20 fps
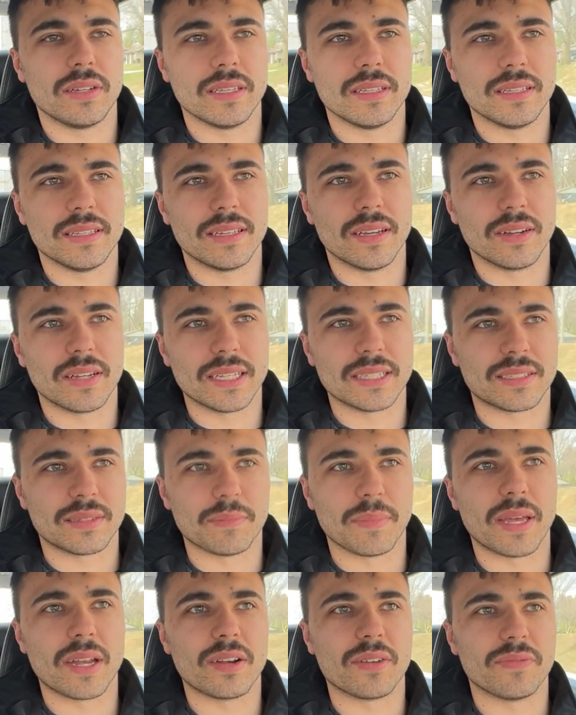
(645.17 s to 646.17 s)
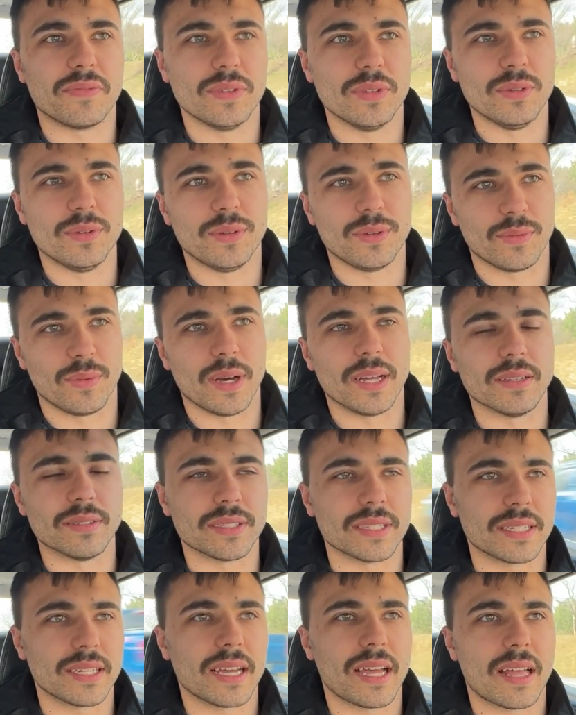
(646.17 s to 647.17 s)
go get some better food while I was
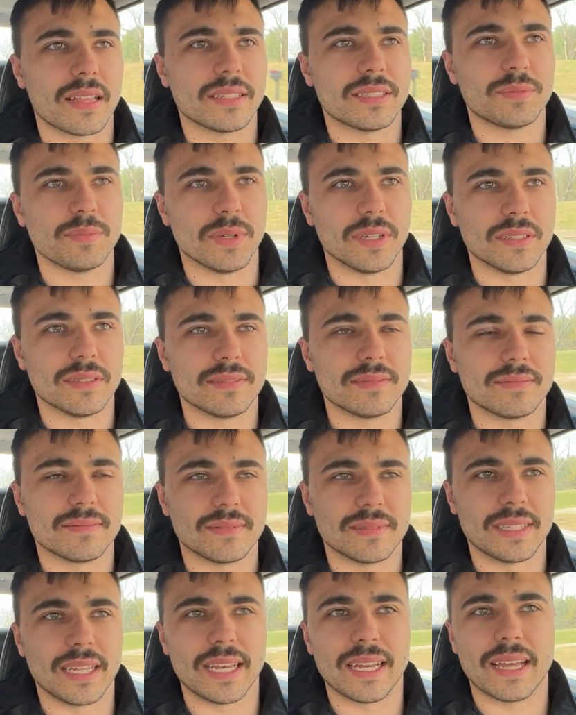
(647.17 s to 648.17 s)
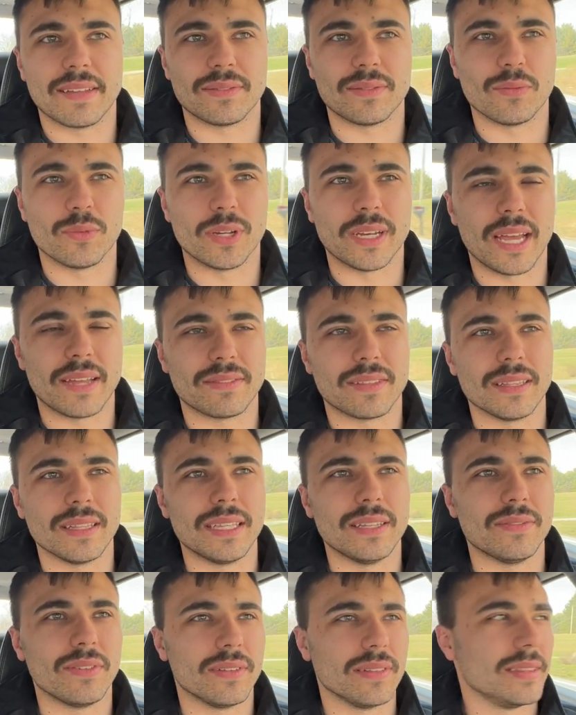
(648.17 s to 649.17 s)
in college, but wouldn't have to
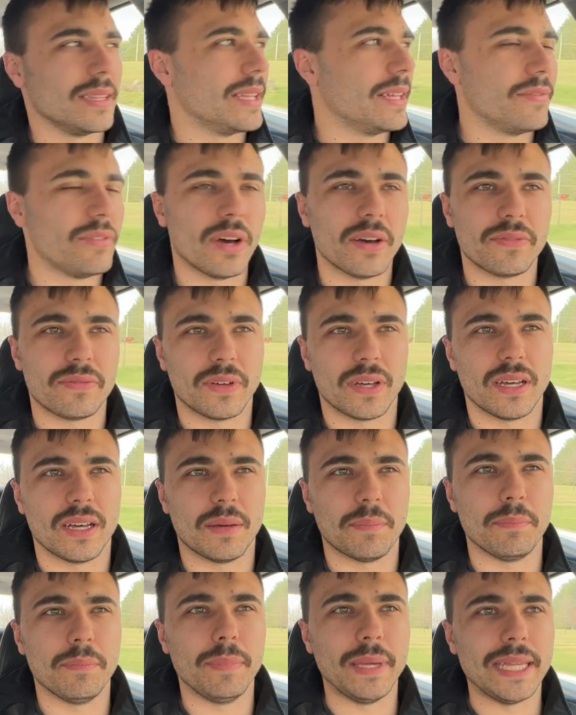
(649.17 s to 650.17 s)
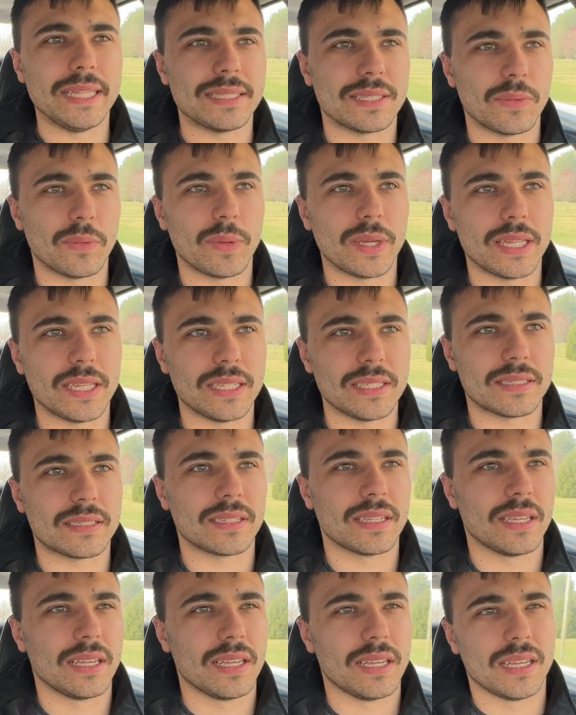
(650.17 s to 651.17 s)
live off beans and weenies
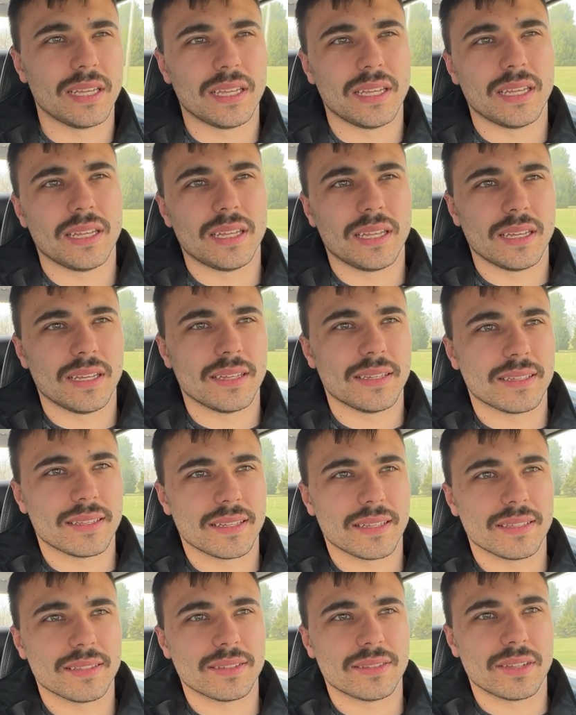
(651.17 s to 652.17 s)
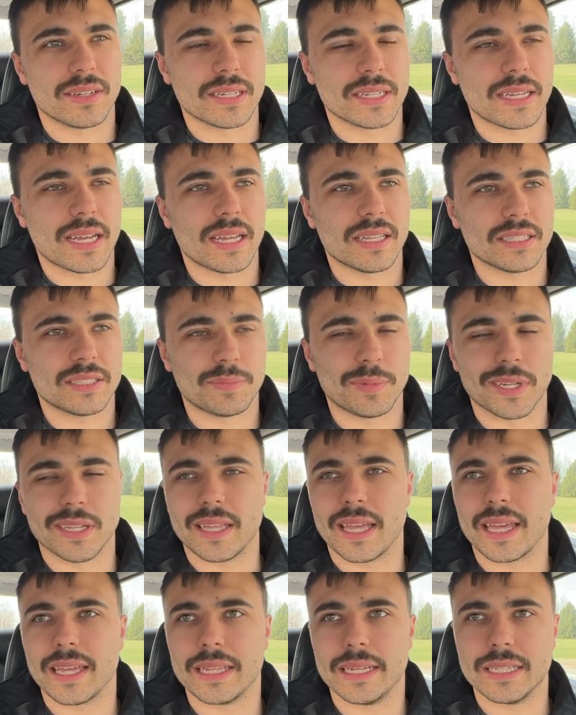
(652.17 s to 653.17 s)
during college. But
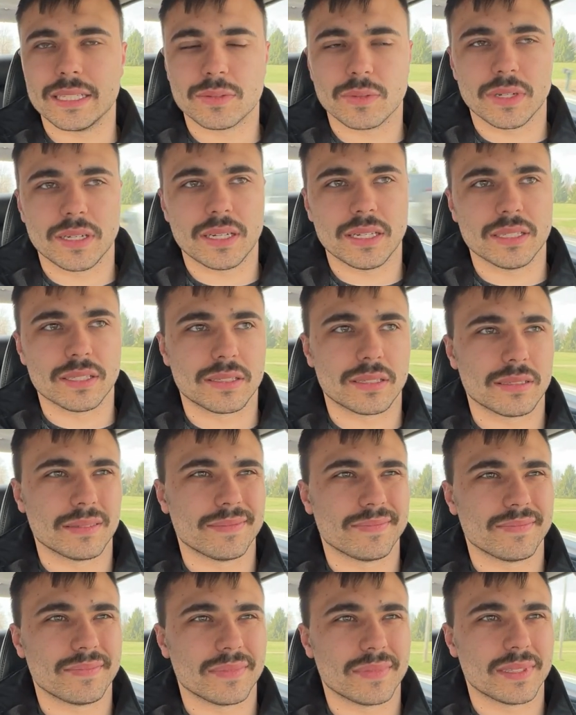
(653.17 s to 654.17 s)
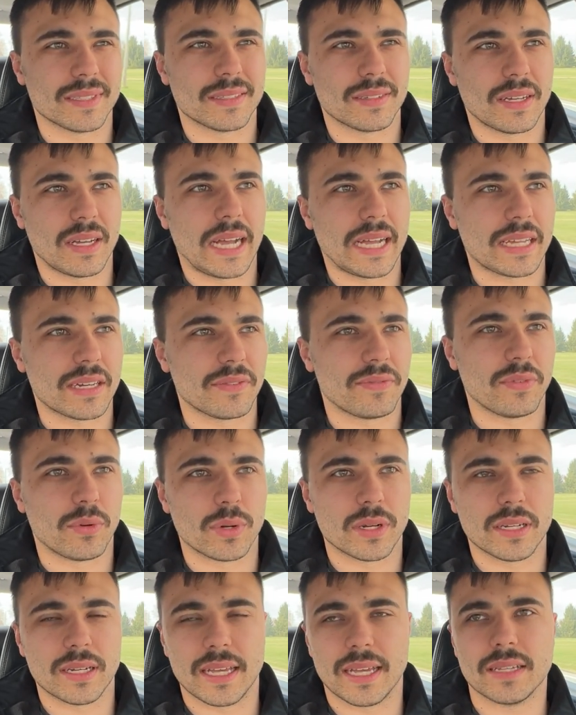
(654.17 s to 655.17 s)
hey, it is what it is. I can
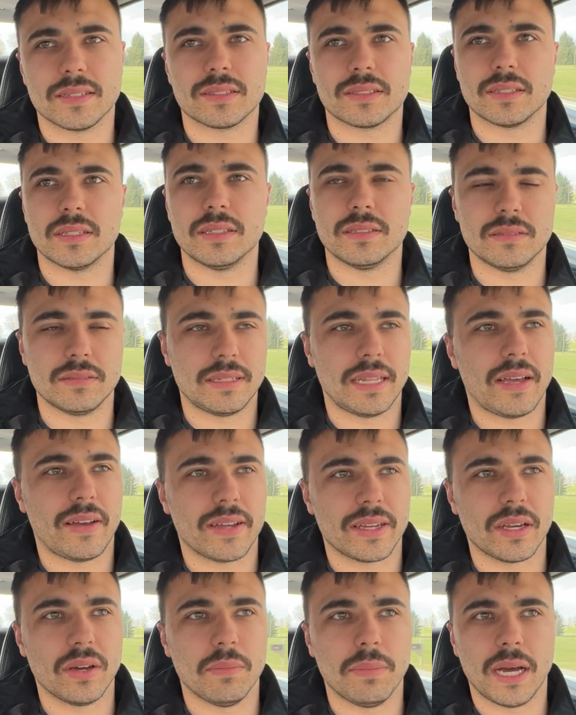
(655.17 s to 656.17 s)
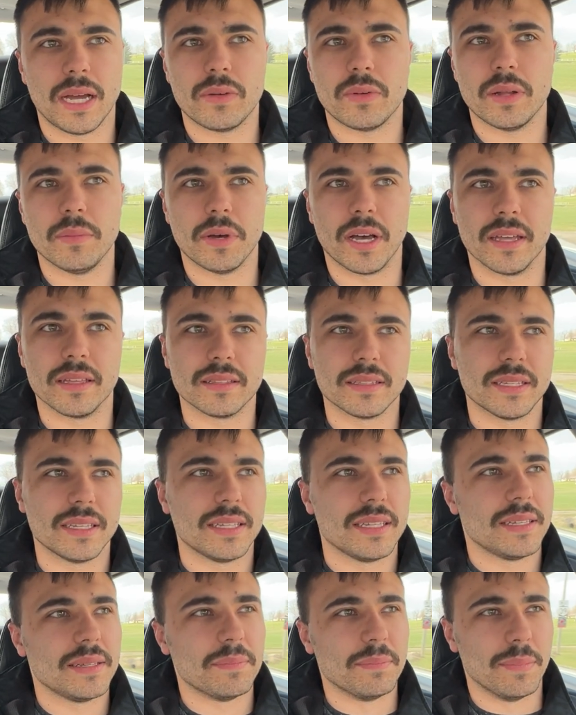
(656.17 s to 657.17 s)
afford it now, so now I go buy ribeye.
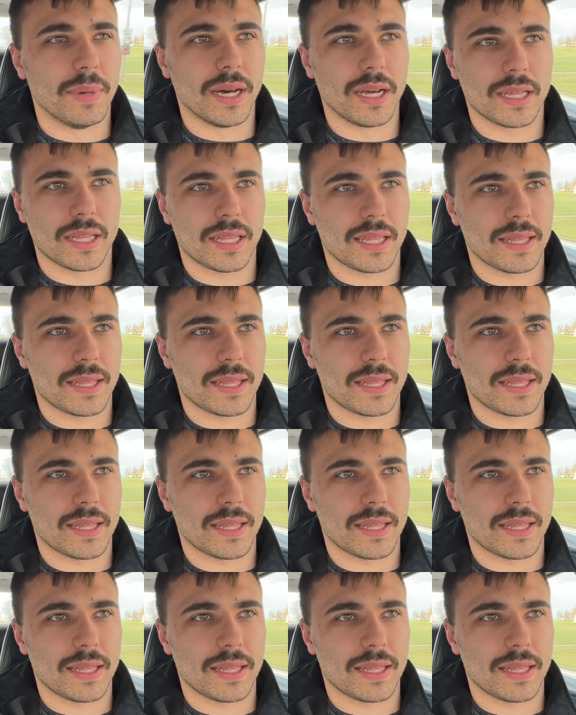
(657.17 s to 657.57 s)
But